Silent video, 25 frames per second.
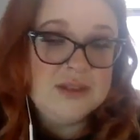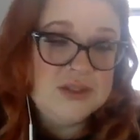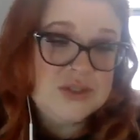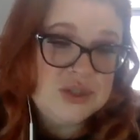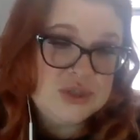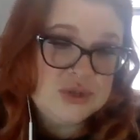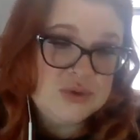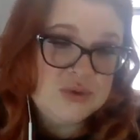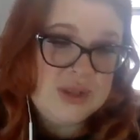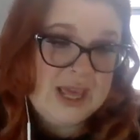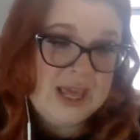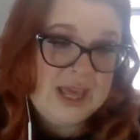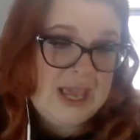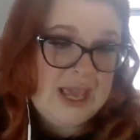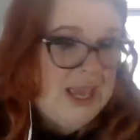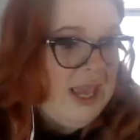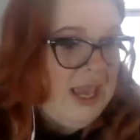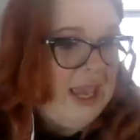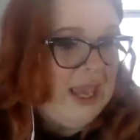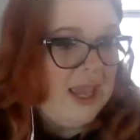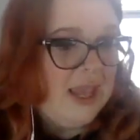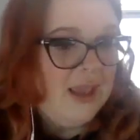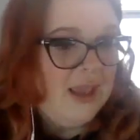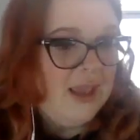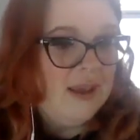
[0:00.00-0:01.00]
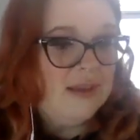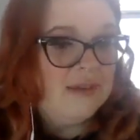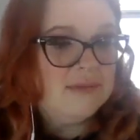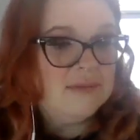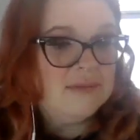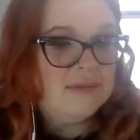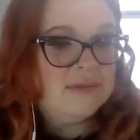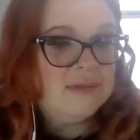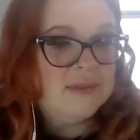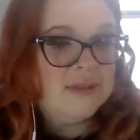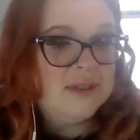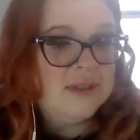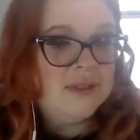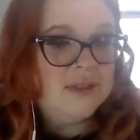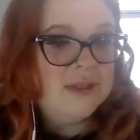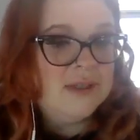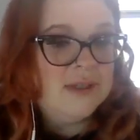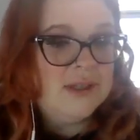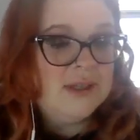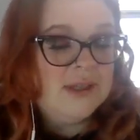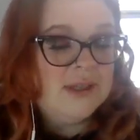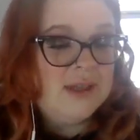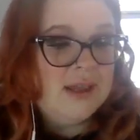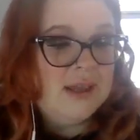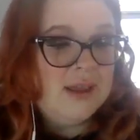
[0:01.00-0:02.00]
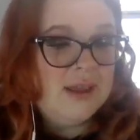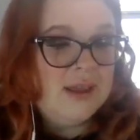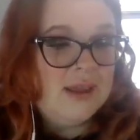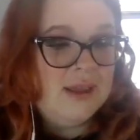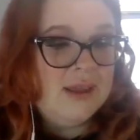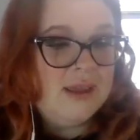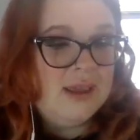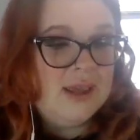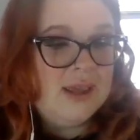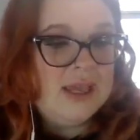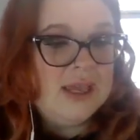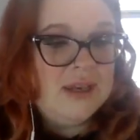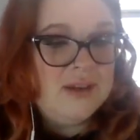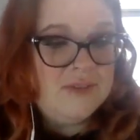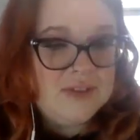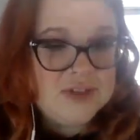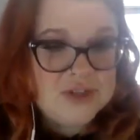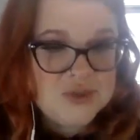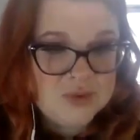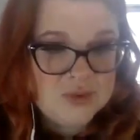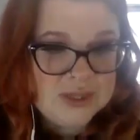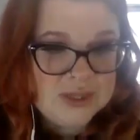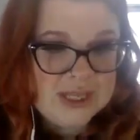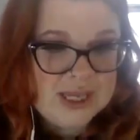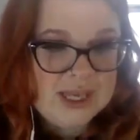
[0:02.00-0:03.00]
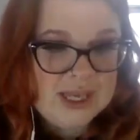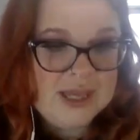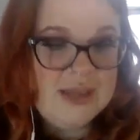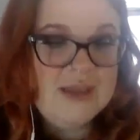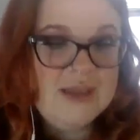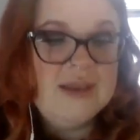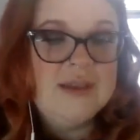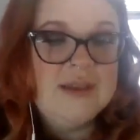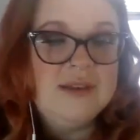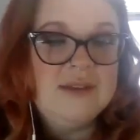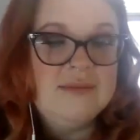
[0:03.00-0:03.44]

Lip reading: Do they individually,